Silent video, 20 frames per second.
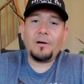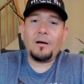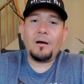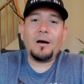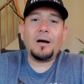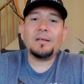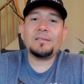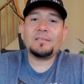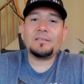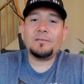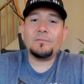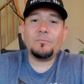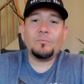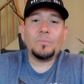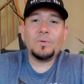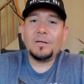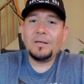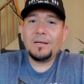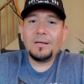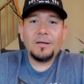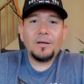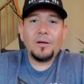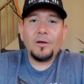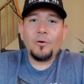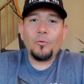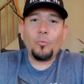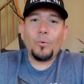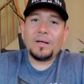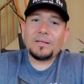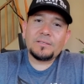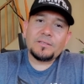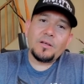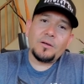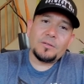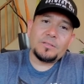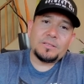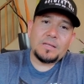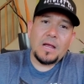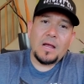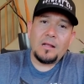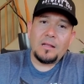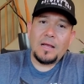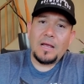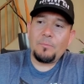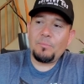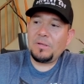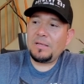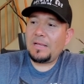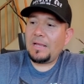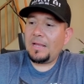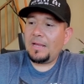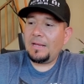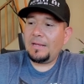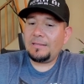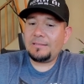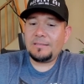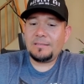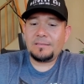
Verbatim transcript: awesome West Coast style IPAs.